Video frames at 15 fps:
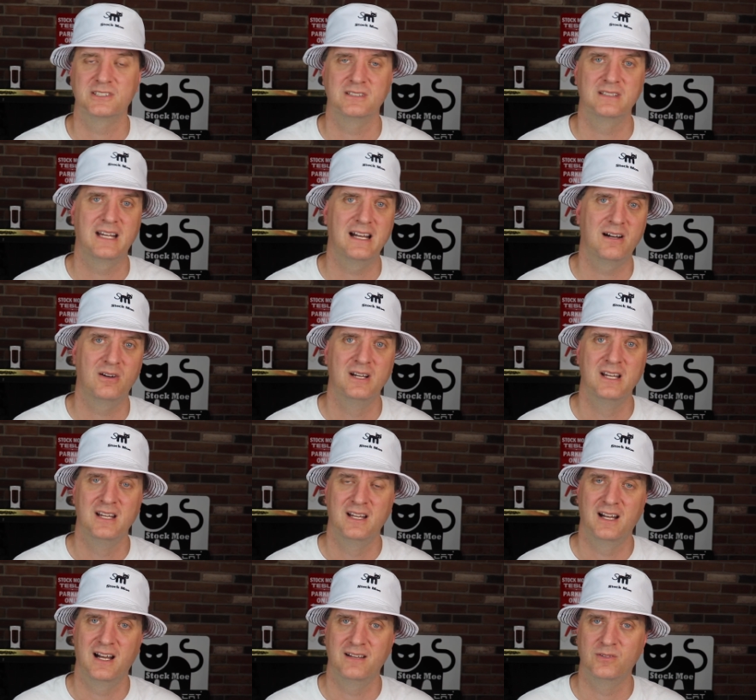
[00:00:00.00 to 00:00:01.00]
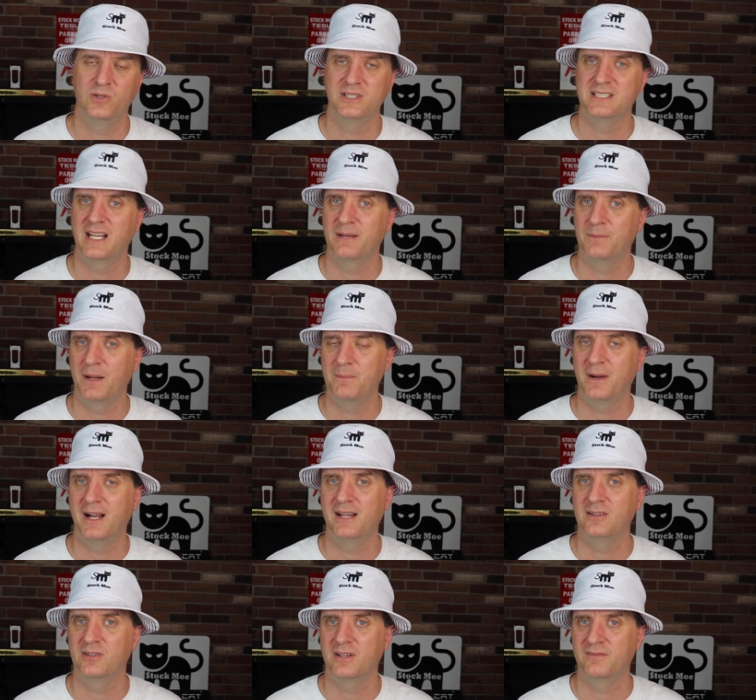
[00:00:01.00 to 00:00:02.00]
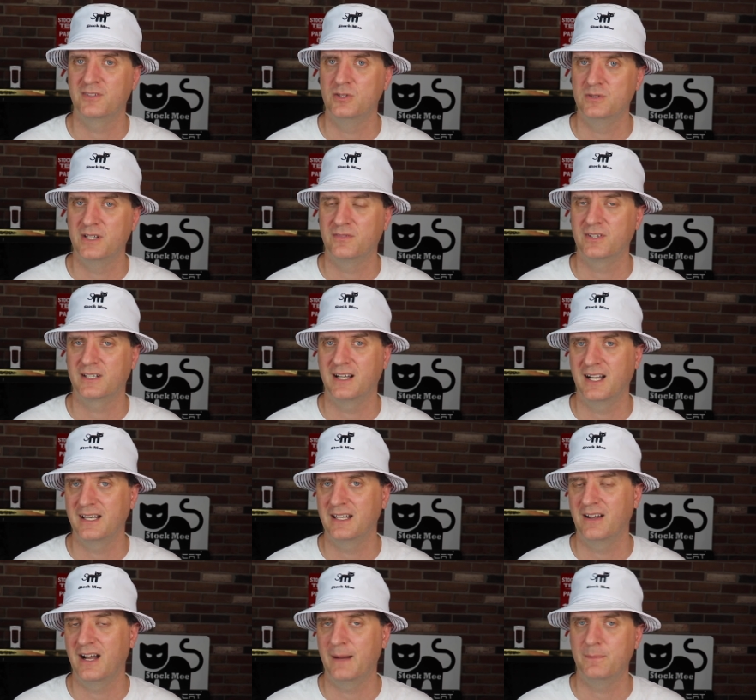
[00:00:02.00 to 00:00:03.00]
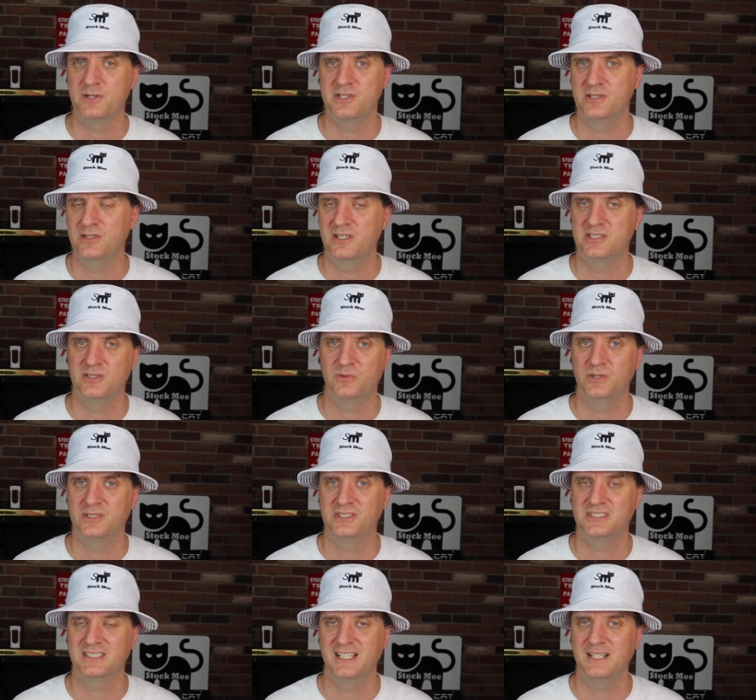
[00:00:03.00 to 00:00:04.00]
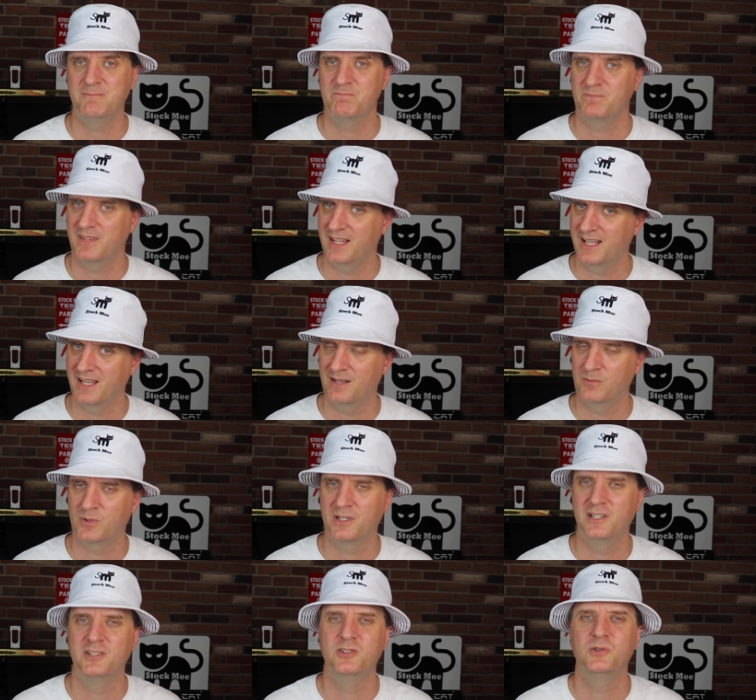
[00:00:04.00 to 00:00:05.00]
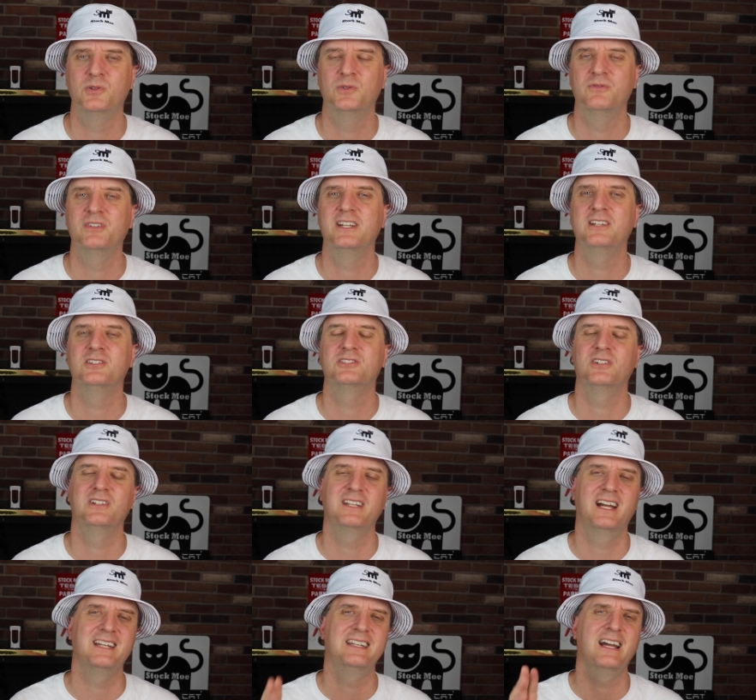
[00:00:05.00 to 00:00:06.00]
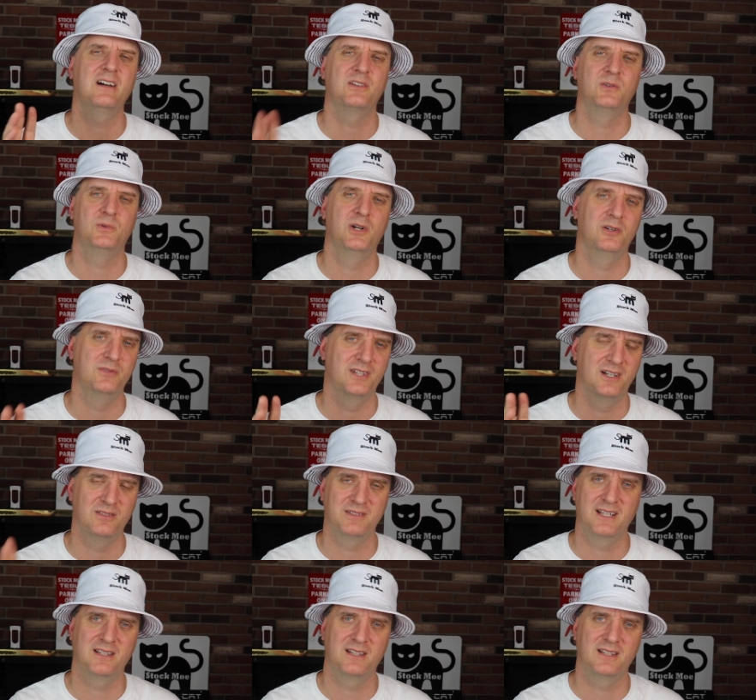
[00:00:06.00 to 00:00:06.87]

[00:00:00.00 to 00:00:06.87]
So now I've always had my mind on a few different kind of opportunities in real estate, and we're going to do videos on that down the road, though.